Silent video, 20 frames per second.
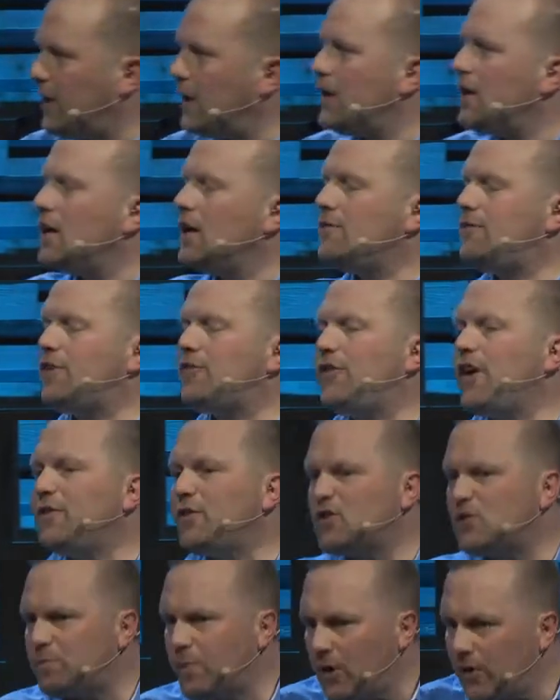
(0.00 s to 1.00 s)
If you feed
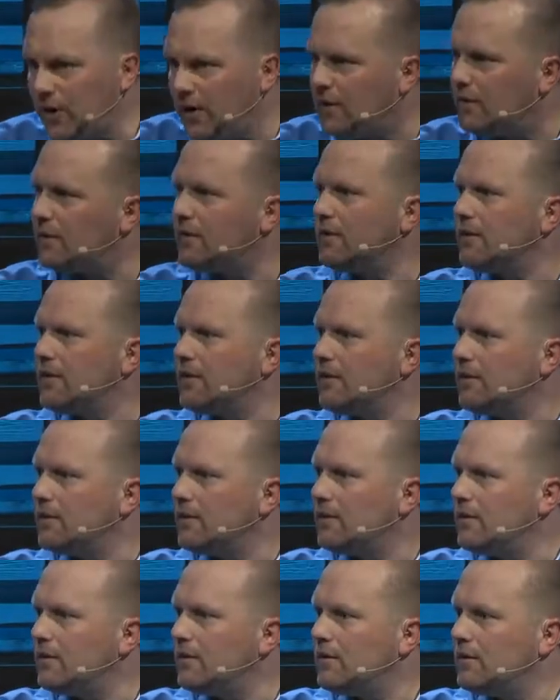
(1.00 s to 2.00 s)
the spirit,
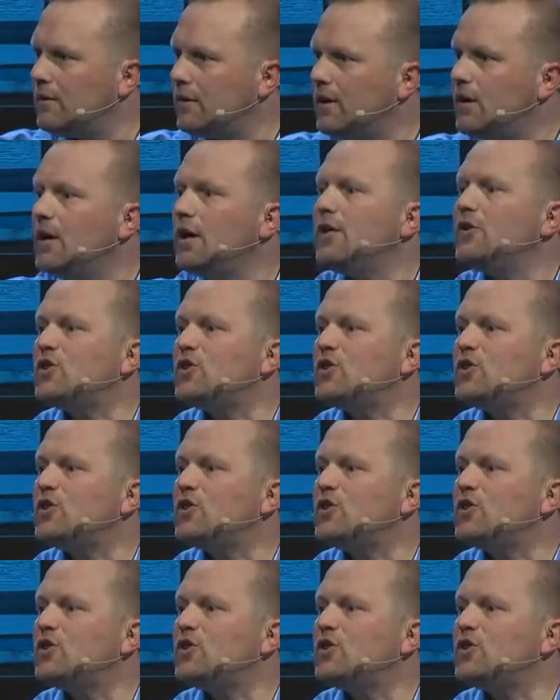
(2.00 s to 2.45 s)
the